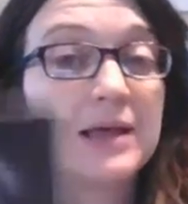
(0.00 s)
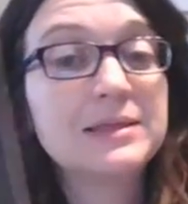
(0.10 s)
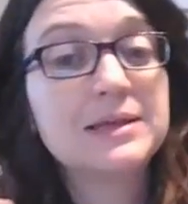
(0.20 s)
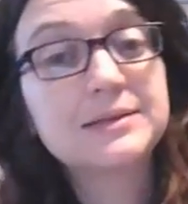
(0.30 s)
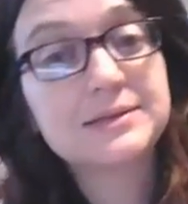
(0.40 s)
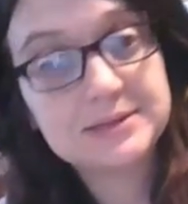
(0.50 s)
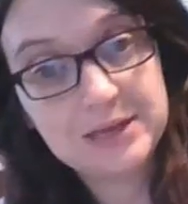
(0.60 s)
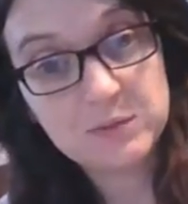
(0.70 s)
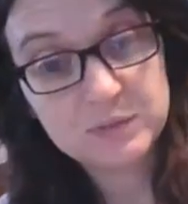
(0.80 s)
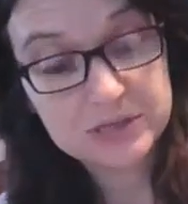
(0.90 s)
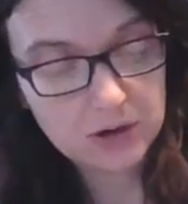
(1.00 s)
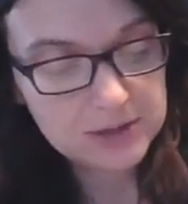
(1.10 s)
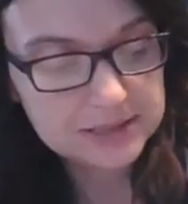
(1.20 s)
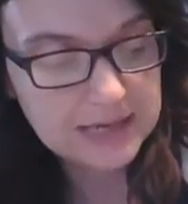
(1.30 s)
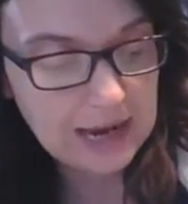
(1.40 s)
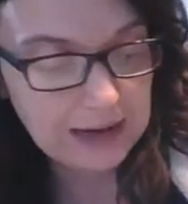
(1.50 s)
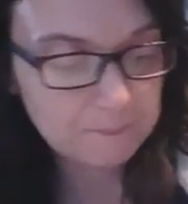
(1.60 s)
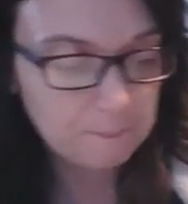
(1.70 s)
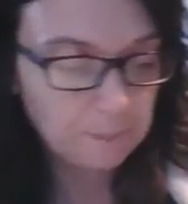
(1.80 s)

and then sleep during the day.